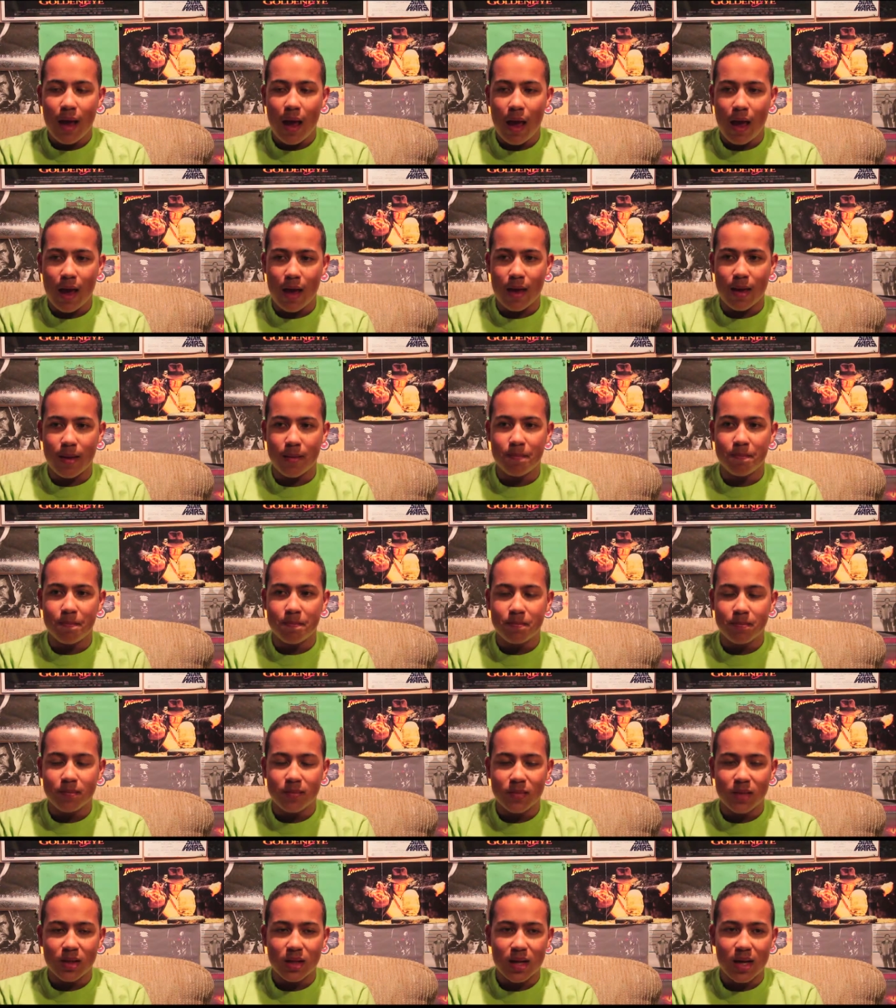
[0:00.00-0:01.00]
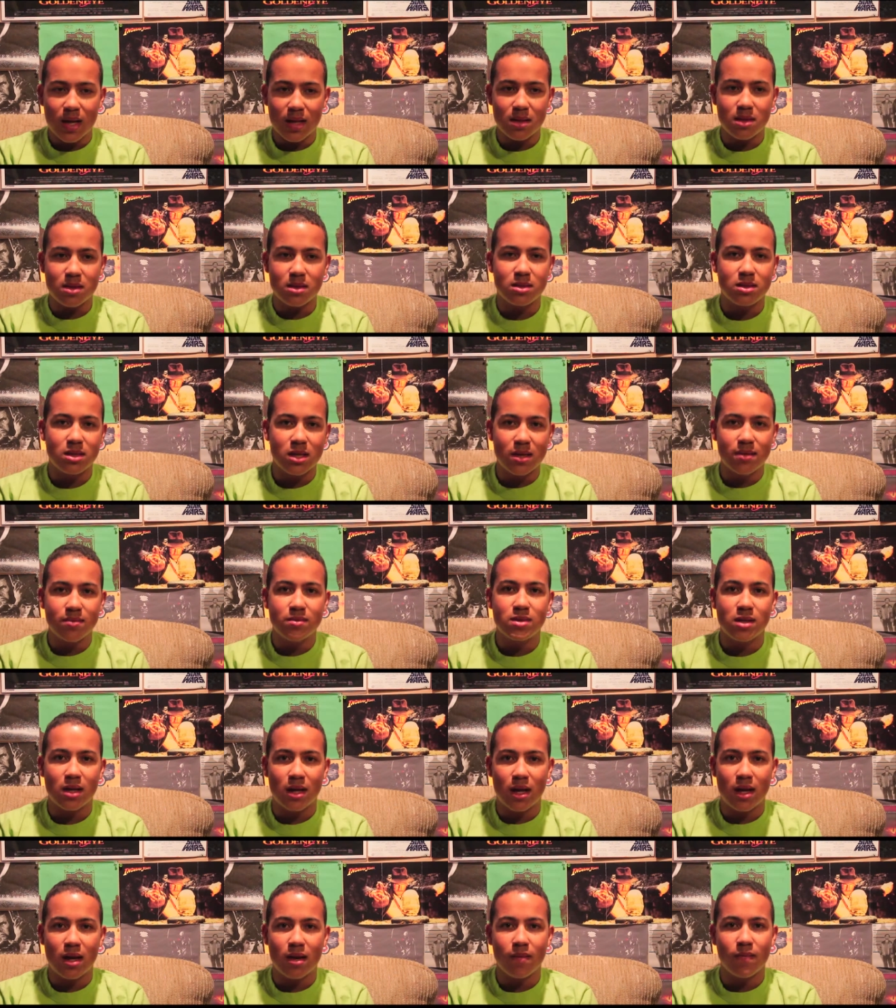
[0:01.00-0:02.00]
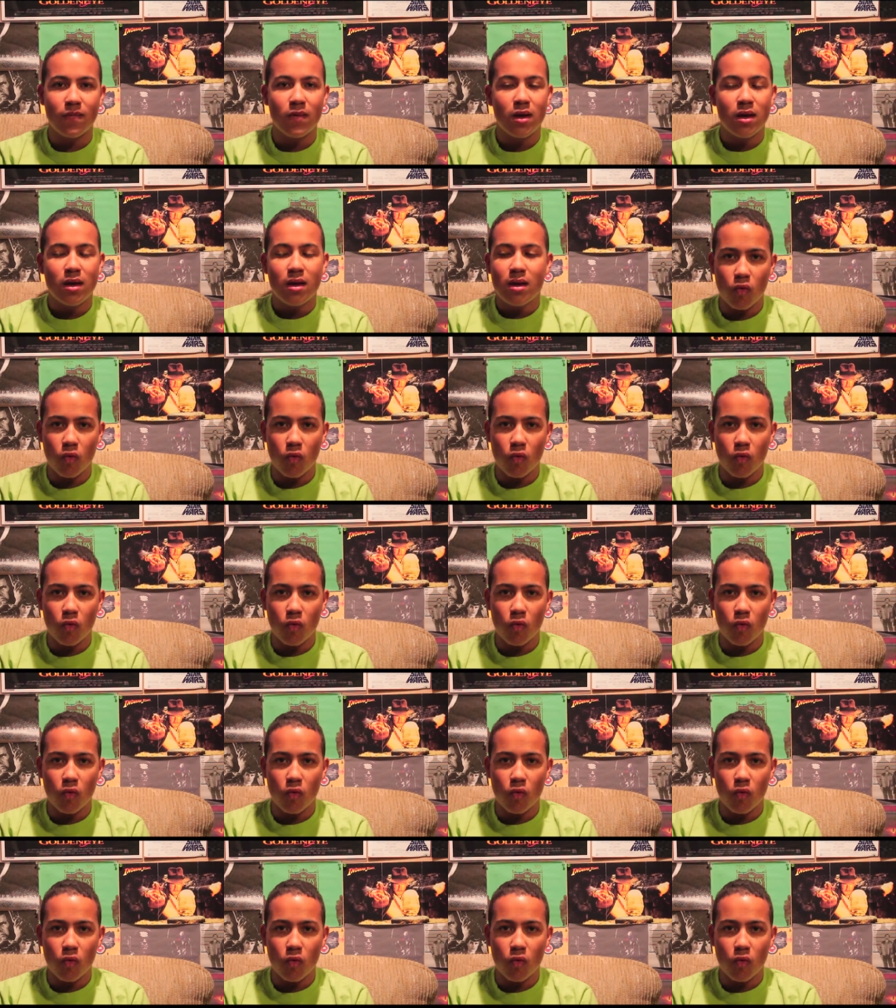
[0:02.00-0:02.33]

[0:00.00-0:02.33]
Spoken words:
And at the same time,